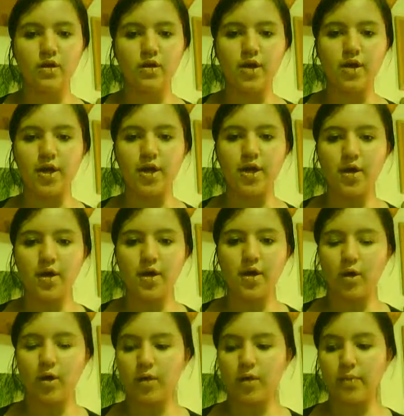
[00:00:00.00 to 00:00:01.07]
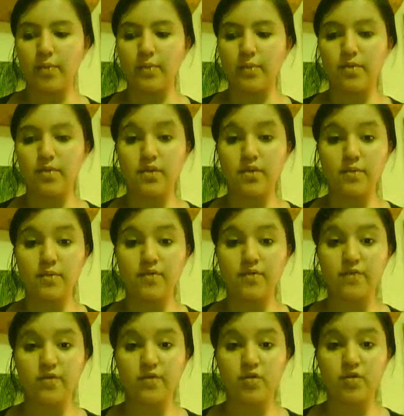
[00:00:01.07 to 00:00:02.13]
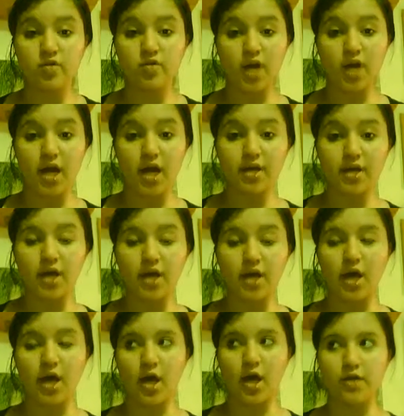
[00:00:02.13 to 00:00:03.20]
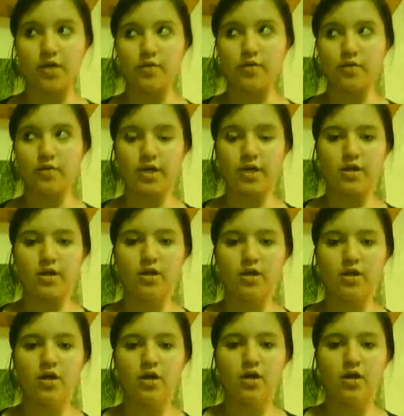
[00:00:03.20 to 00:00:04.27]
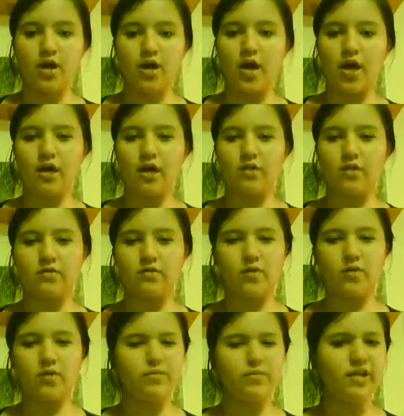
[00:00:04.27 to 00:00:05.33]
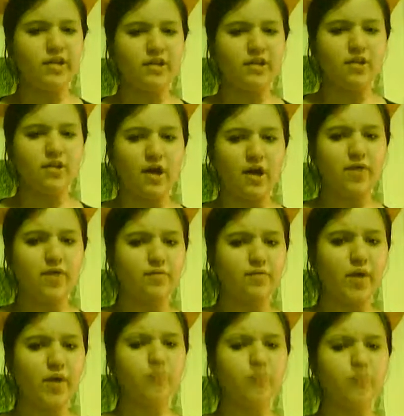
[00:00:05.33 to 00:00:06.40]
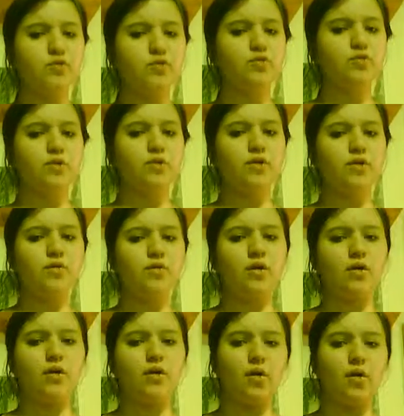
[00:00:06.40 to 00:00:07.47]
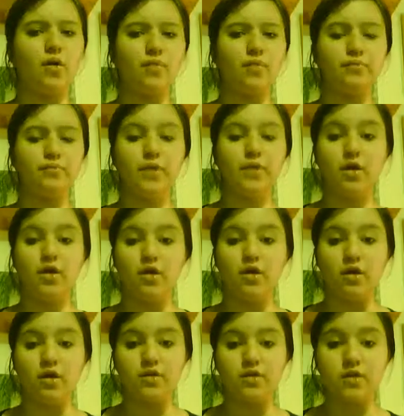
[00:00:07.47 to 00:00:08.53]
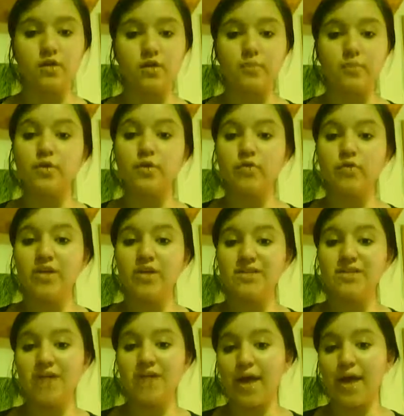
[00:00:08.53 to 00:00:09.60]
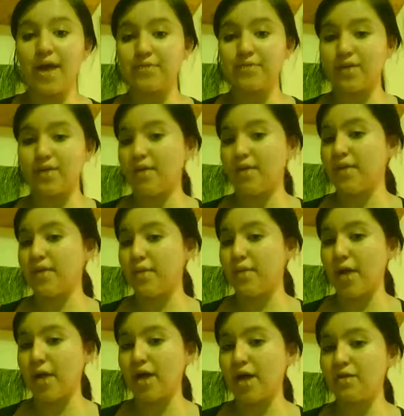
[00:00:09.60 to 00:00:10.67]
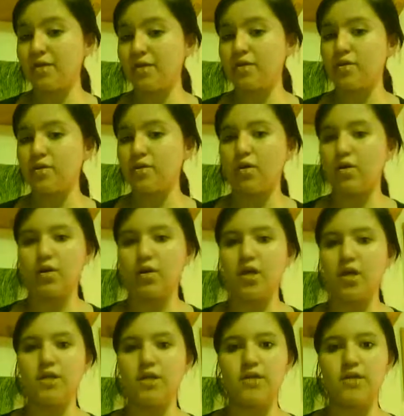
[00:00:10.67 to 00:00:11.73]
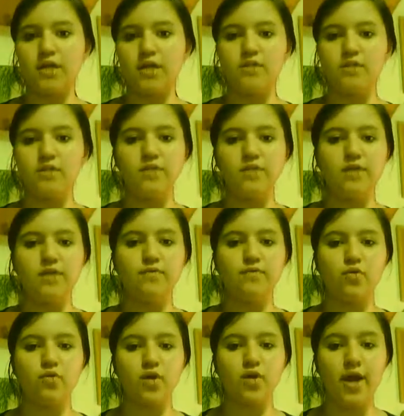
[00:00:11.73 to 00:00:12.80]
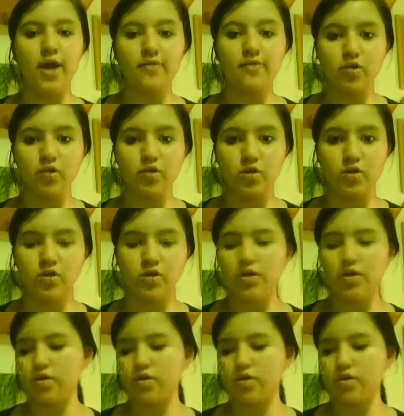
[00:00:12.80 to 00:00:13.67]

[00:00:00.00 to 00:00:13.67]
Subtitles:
Alright, I'm gonna take my first crack at doing a completely live makeup tutorial. Some good reasons I haven't done that in the past are it takes me forever